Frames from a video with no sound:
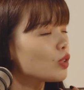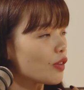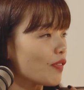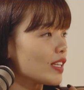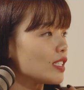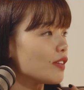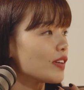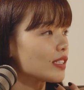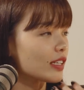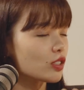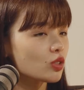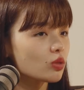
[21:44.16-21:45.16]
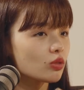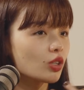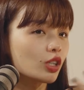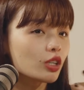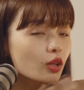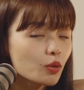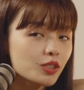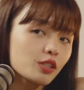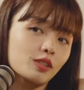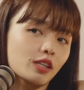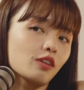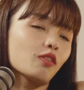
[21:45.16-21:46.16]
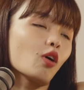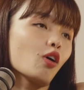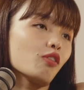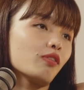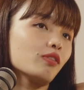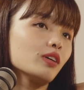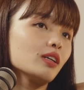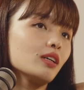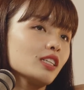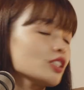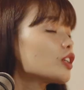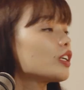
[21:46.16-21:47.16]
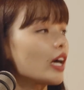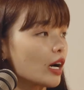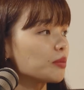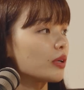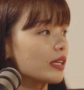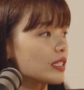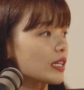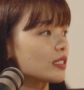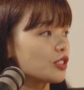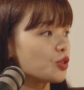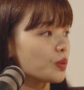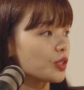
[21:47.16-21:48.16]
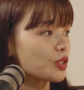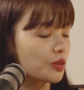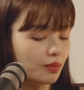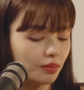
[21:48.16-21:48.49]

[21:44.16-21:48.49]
defensive and like so you're closing yourself off. It's not going to help the entire situation.